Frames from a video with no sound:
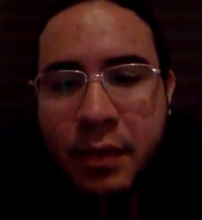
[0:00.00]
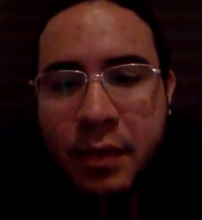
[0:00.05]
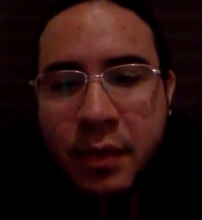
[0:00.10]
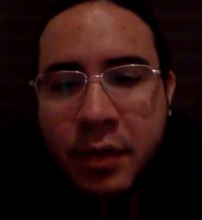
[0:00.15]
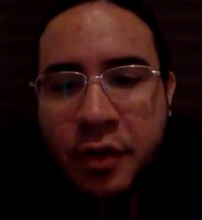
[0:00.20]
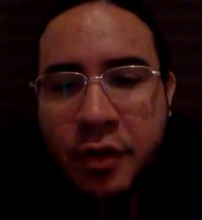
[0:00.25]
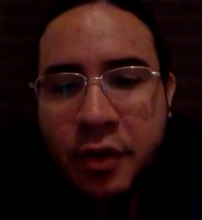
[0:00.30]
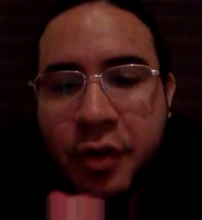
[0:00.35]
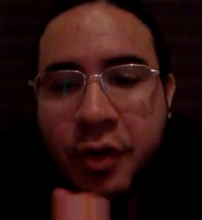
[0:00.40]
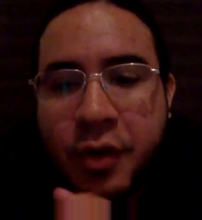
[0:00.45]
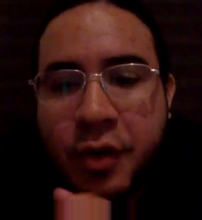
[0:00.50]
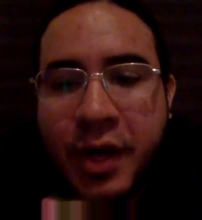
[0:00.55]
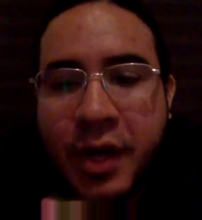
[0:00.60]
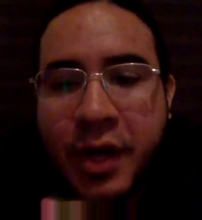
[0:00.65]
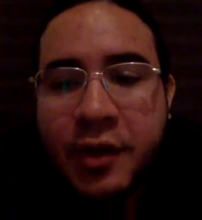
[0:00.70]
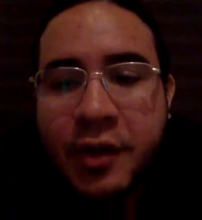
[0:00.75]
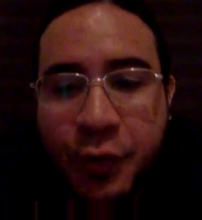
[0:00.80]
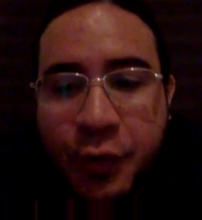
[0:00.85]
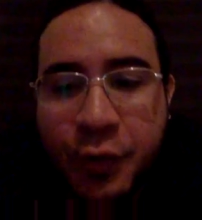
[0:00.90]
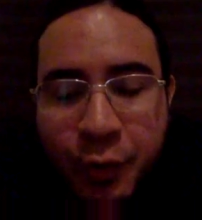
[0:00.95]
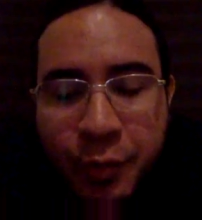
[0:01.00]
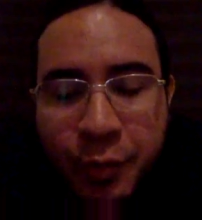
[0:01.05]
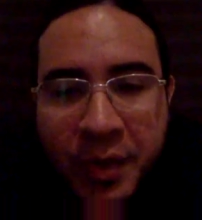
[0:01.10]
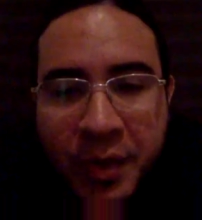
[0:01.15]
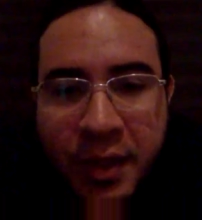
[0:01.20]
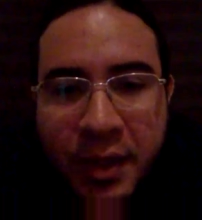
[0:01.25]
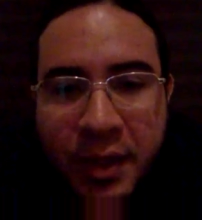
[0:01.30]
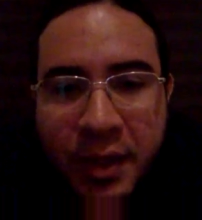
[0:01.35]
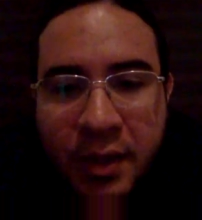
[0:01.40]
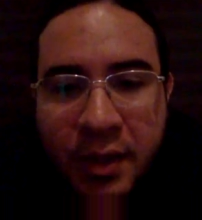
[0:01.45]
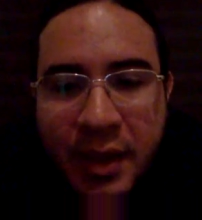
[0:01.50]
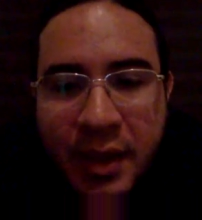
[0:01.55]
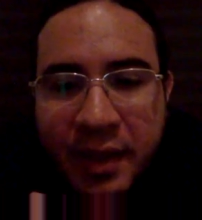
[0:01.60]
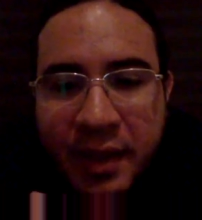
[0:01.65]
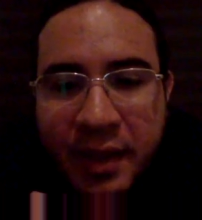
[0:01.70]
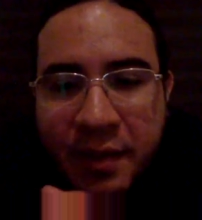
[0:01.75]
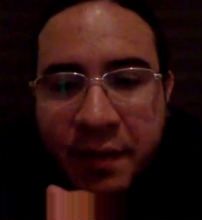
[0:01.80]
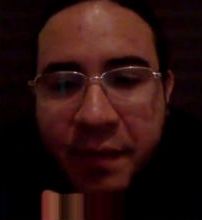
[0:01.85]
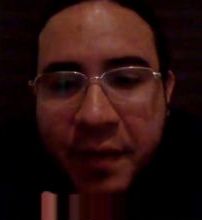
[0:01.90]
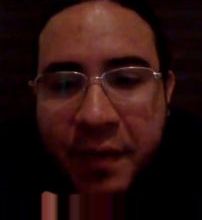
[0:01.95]
you're assuming that
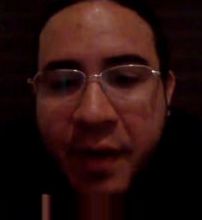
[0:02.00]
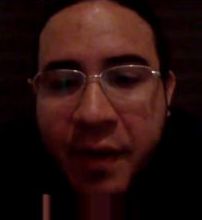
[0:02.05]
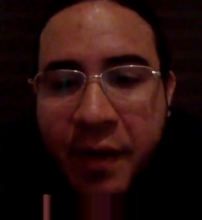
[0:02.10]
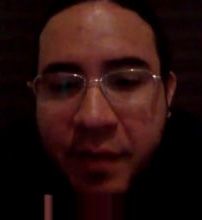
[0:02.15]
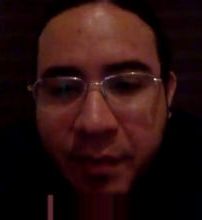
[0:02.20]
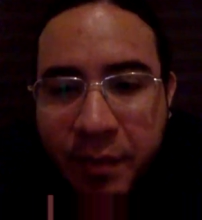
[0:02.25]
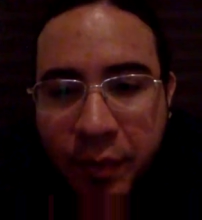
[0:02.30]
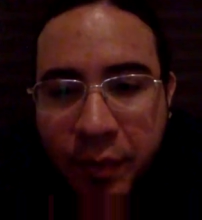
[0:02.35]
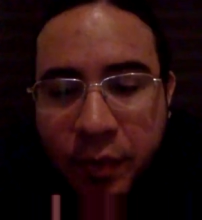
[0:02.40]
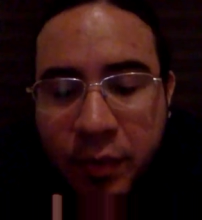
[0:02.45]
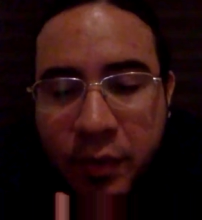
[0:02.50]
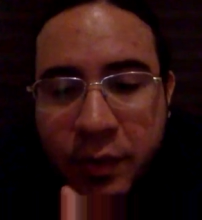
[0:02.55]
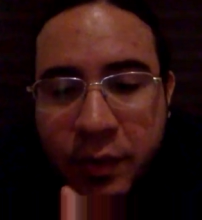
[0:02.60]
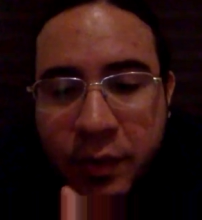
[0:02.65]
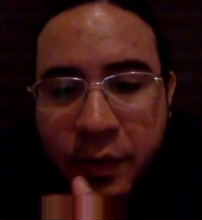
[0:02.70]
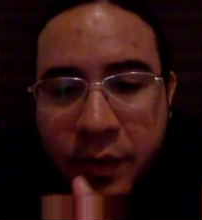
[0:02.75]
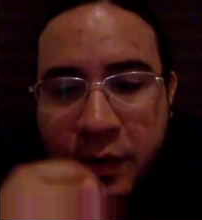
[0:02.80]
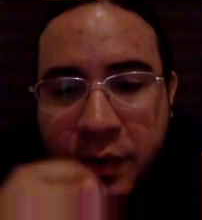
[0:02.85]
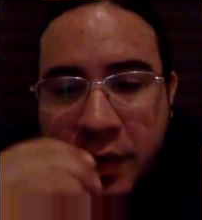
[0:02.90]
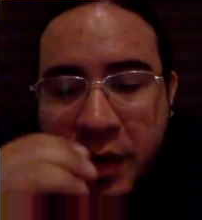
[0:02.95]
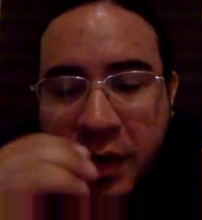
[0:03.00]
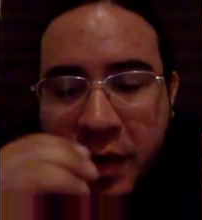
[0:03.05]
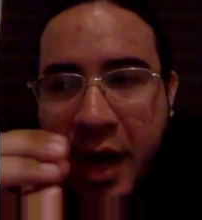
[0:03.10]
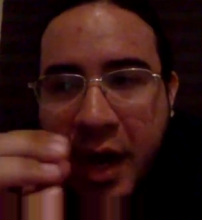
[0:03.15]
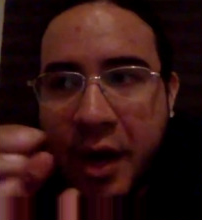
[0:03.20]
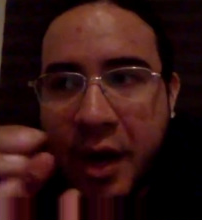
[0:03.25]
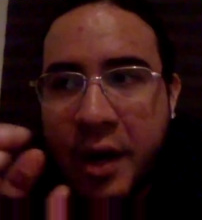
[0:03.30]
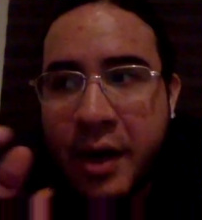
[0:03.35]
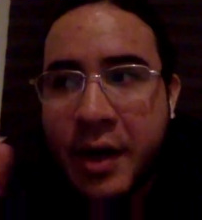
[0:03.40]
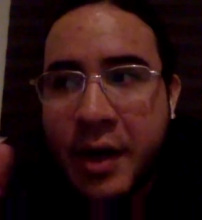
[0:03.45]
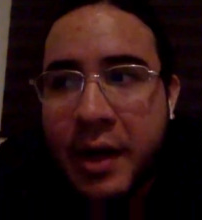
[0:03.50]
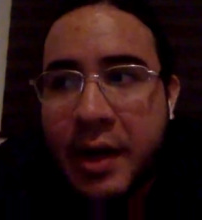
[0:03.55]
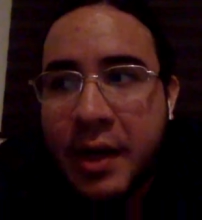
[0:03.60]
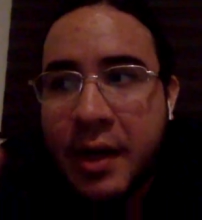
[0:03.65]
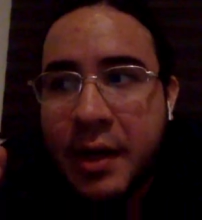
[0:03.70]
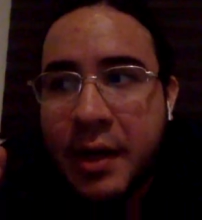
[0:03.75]
the variables are